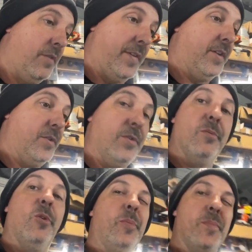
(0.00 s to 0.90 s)
If I do, it
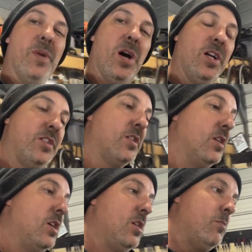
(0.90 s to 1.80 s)
won't be much,
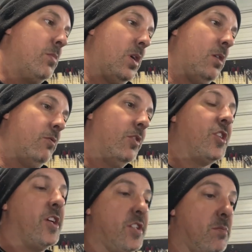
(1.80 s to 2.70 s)
but we're
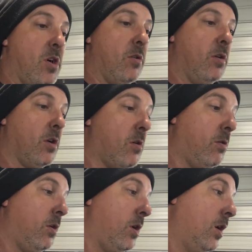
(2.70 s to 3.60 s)
changing a motor in a
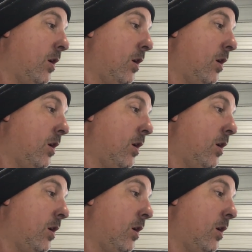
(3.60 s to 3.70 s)
car.